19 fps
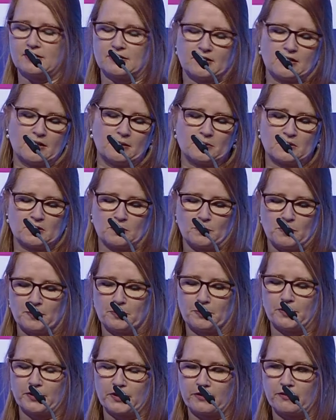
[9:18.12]
in terms of the
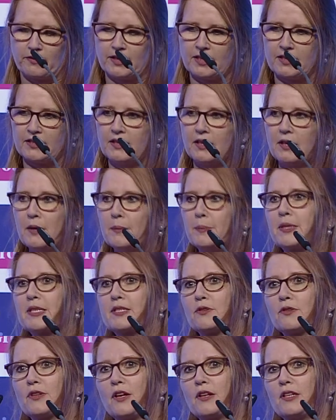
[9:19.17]
people that are in it, but it's
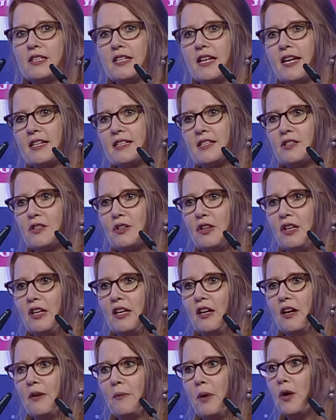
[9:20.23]
not the only tax that
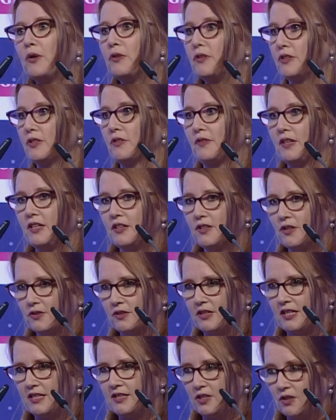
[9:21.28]
the owners of
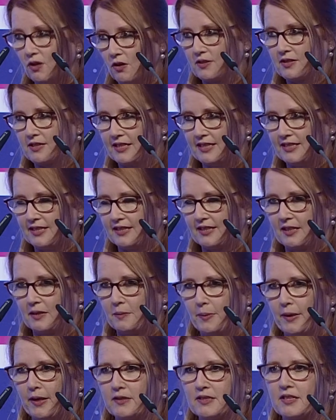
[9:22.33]
these yachts need to think
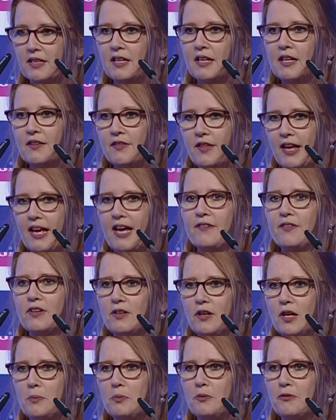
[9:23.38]
about. They have a
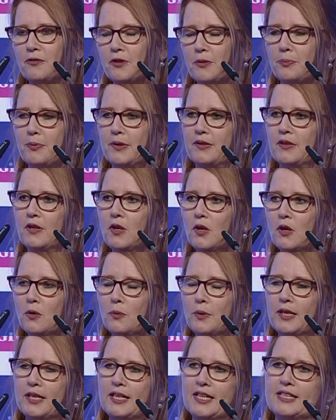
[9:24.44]
global footprint.
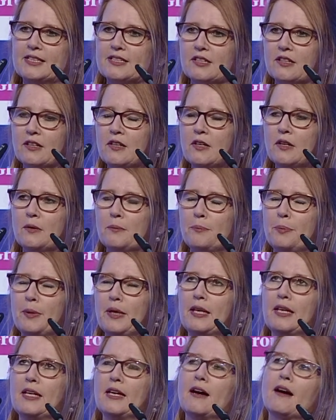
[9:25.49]
We need to
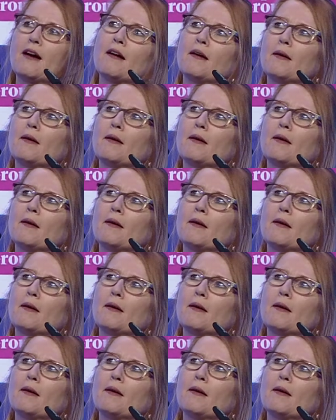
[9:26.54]
be